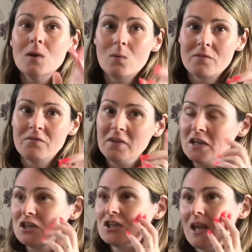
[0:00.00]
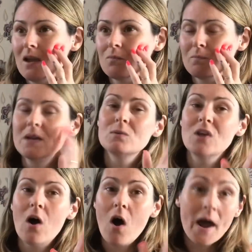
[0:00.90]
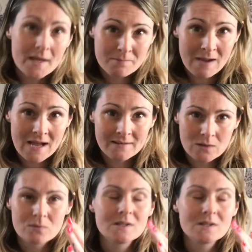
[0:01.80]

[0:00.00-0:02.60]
one fish, but it was Iron Man. It was